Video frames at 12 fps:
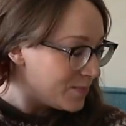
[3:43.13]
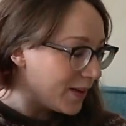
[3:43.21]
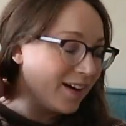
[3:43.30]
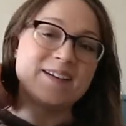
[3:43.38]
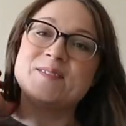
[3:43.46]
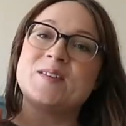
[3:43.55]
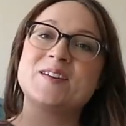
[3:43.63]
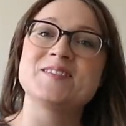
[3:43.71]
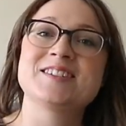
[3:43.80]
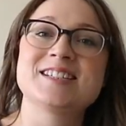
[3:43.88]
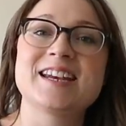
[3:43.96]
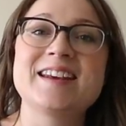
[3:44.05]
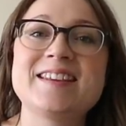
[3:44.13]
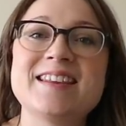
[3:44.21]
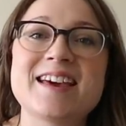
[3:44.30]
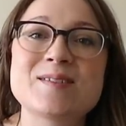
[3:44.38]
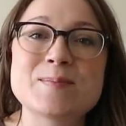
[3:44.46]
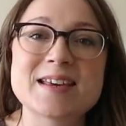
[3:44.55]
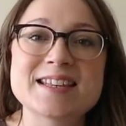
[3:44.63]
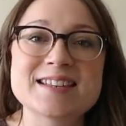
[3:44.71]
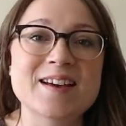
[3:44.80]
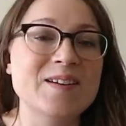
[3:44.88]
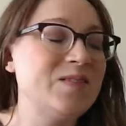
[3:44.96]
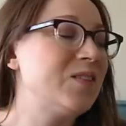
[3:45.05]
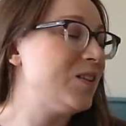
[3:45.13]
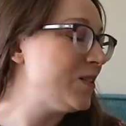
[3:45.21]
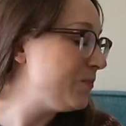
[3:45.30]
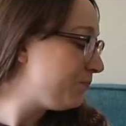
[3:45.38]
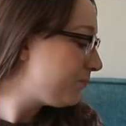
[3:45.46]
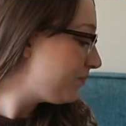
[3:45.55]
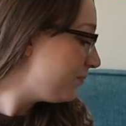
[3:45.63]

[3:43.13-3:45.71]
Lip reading: but I will show you the other bits that I've got.